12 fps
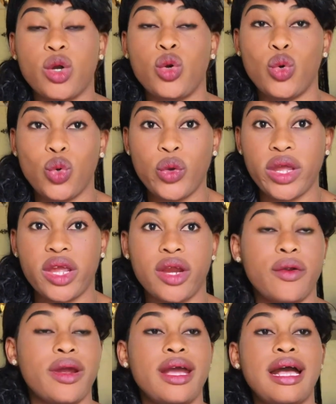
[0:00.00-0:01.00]
cool
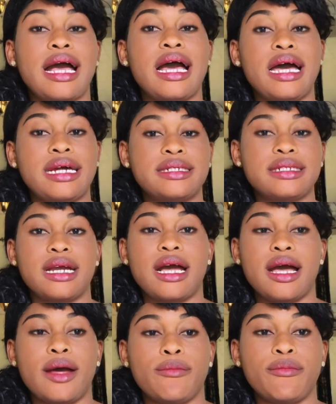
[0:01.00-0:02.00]
area, and
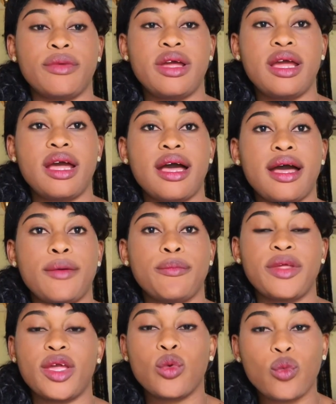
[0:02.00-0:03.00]

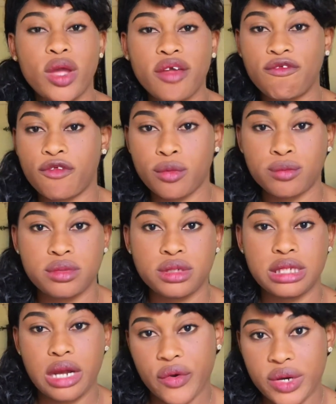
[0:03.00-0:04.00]
away from
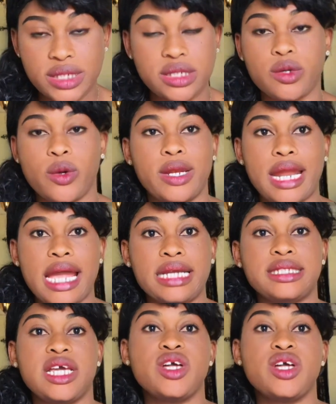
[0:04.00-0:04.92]
direct sunlight,